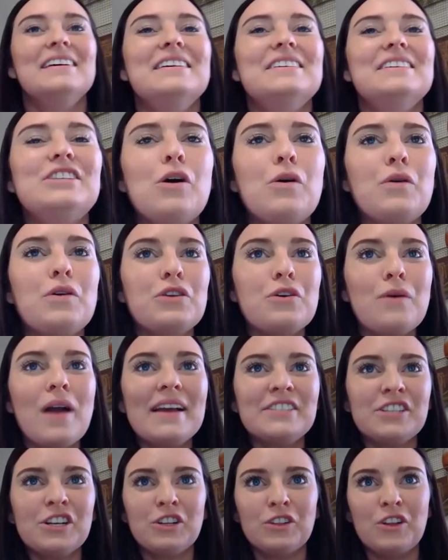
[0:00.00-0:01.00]
So you
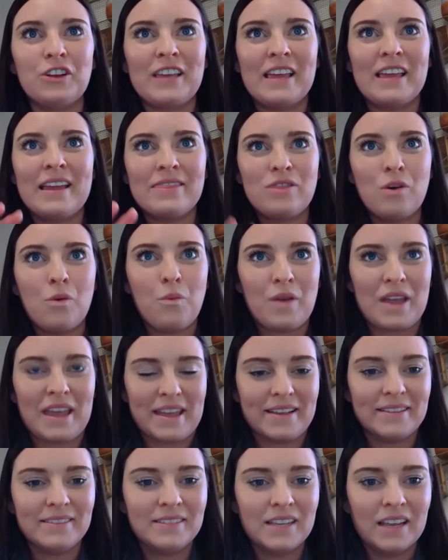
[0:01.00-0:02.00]
guys are looking at the
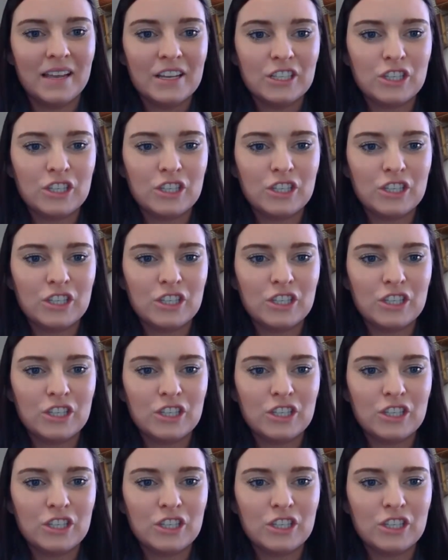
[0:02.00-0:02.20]
weeds.